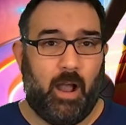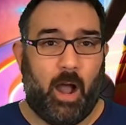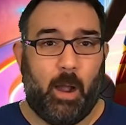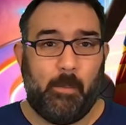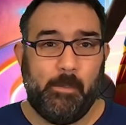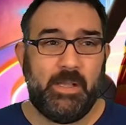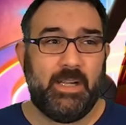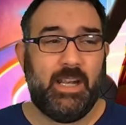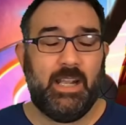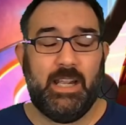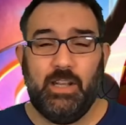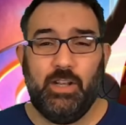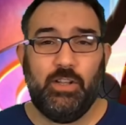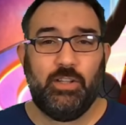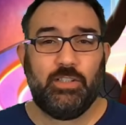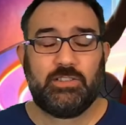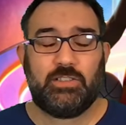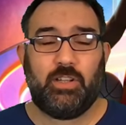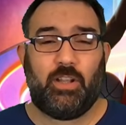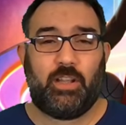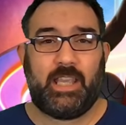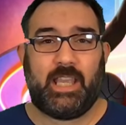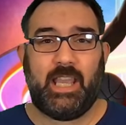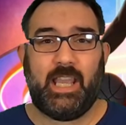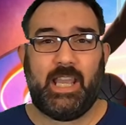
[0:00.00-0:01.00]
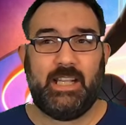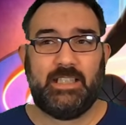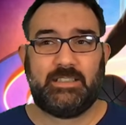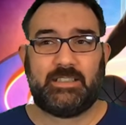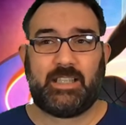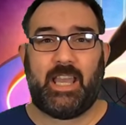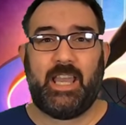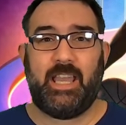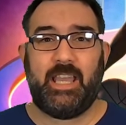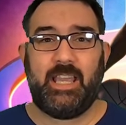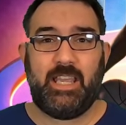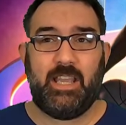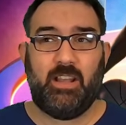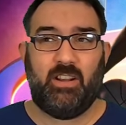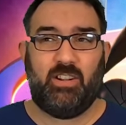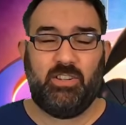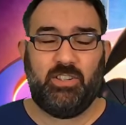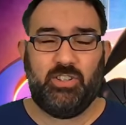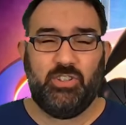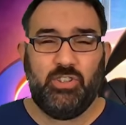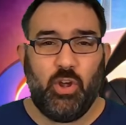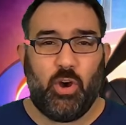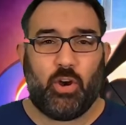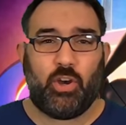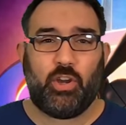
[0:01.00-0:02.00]
I mean, it looks like it's a
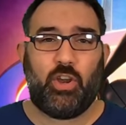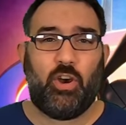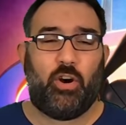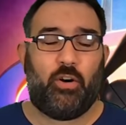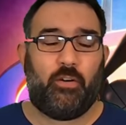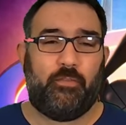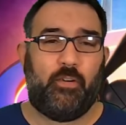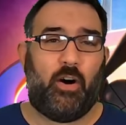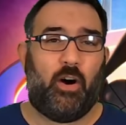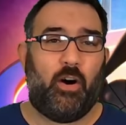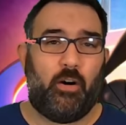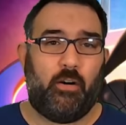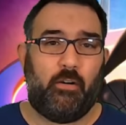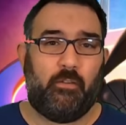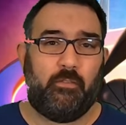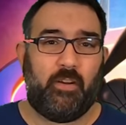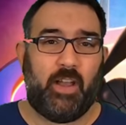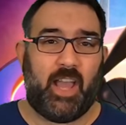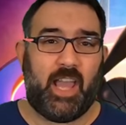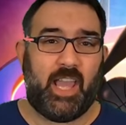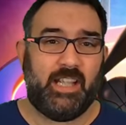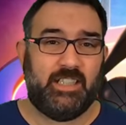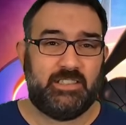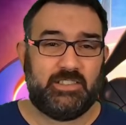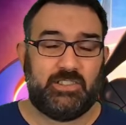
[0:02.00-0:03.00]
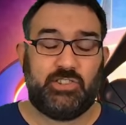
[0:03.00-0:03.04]
knockoff of a